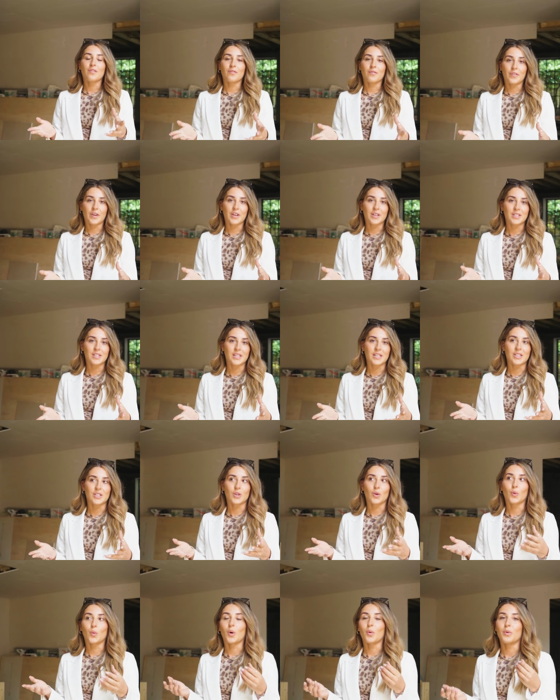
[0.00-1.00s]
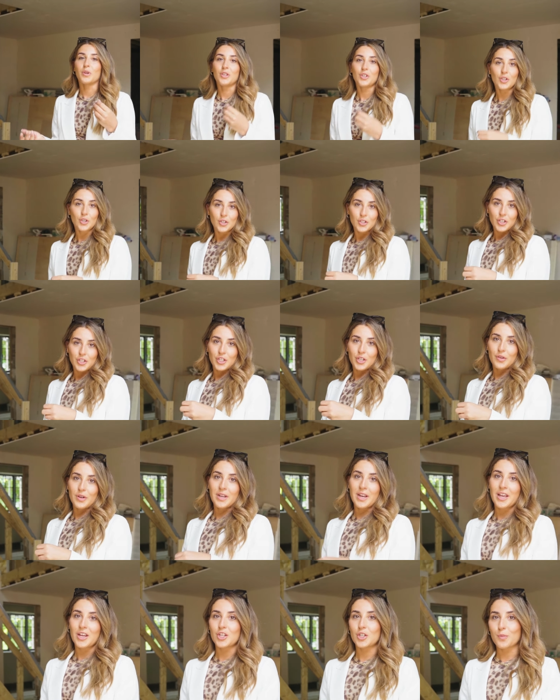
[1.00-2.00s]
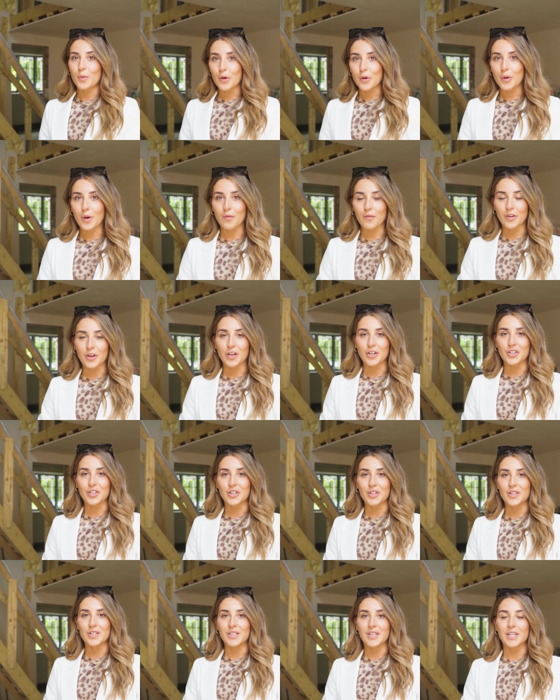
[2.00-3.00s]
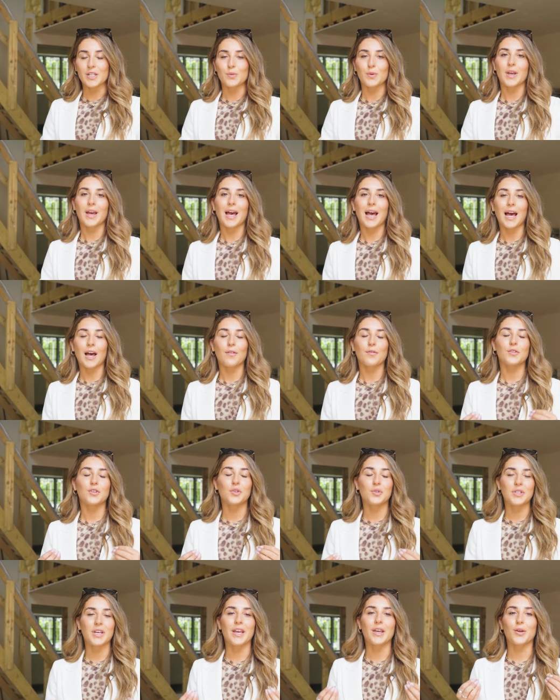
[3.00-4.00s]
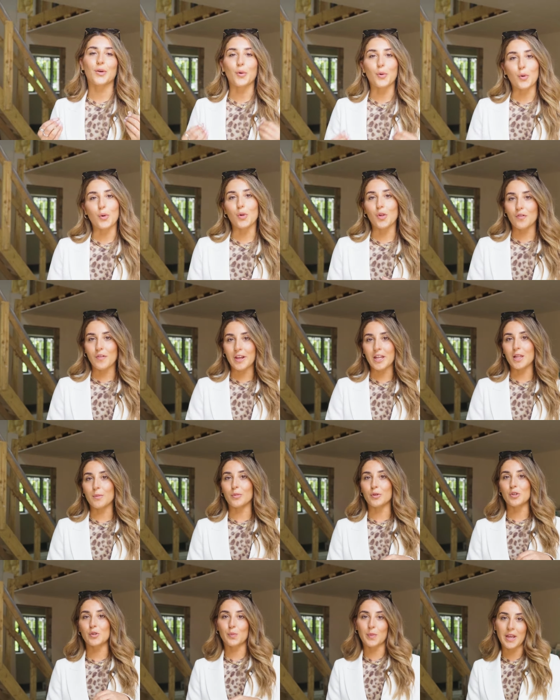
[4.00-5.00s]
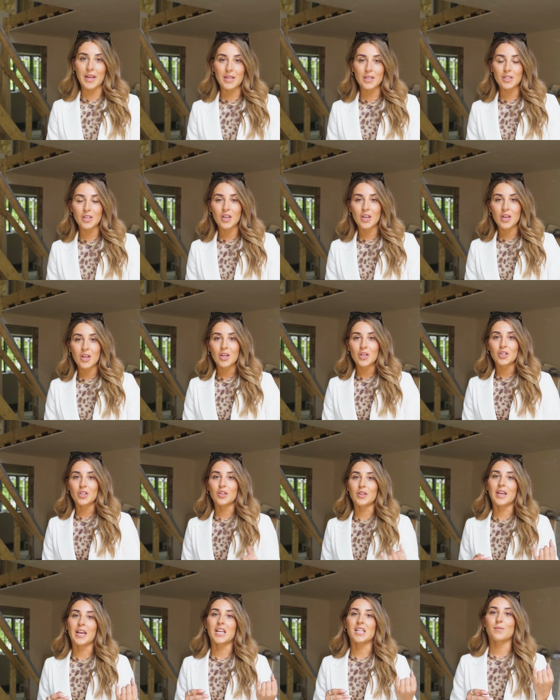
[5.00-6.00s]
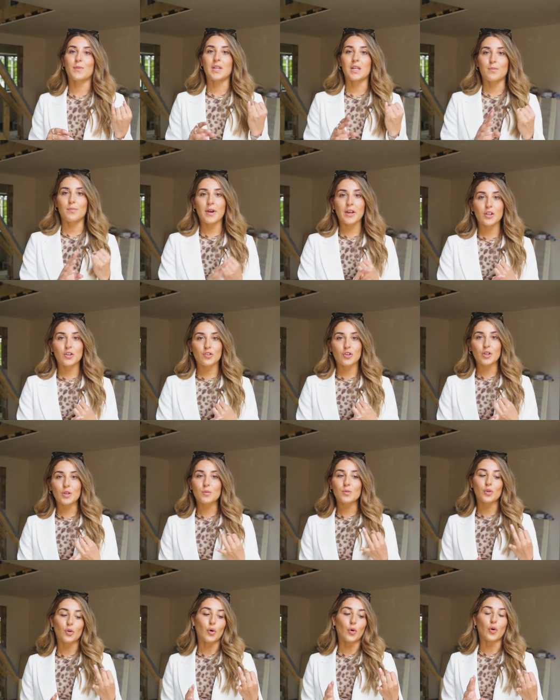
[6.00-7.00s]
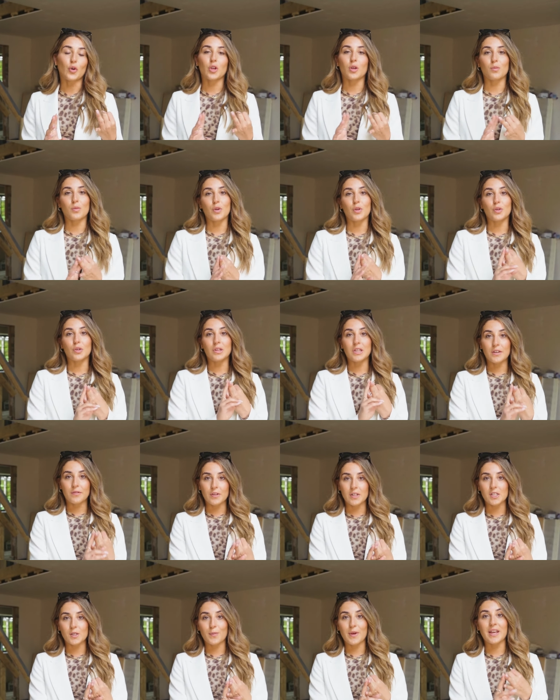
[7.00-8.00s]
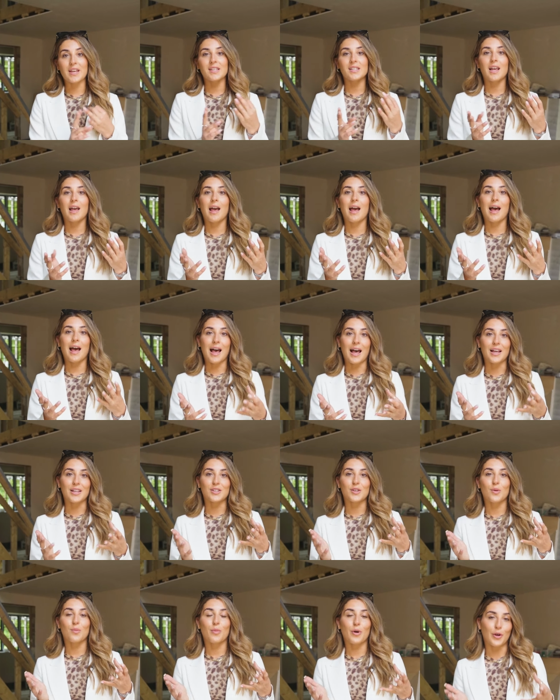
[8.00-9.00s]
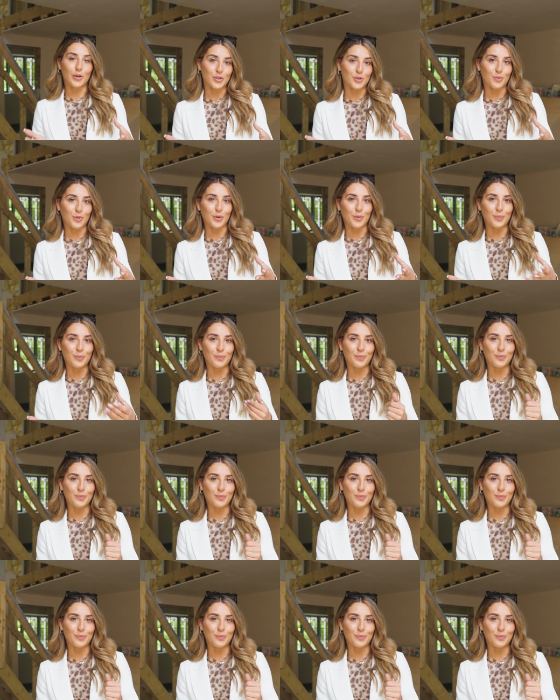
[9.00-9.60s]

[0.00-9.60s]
Versus what we usually do in HMO conversions is we have to take all available space to get as many bedrooms or communal living space as possible.